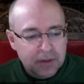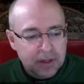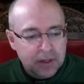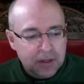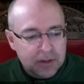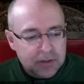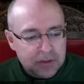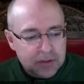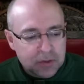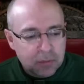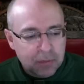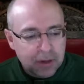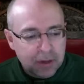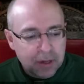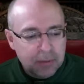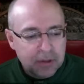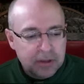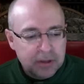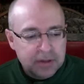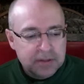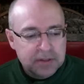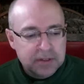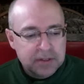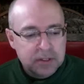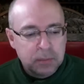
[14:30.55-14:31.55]
So maybe
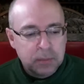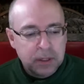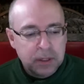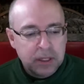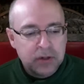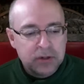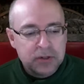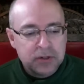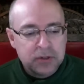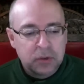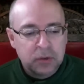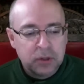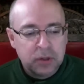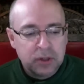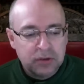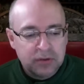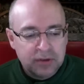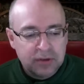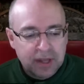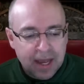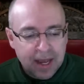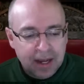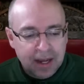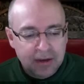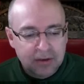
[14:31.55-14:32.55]
this is the Petersonian
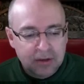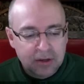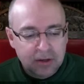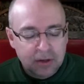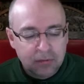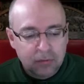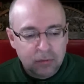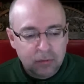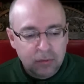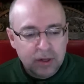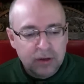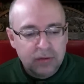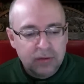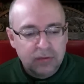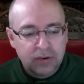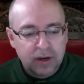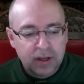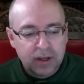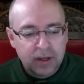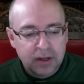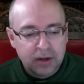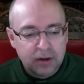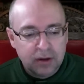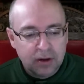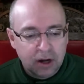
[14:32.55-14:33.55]
tactic of
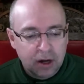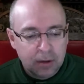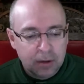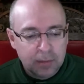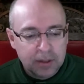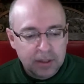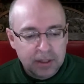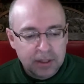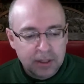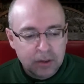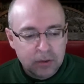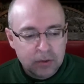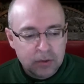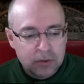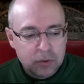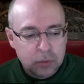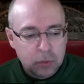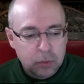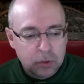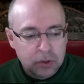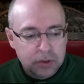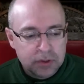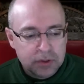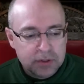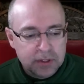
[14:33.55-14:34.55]
redefining commonly used
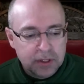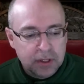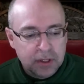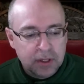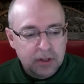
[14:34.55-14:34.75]
words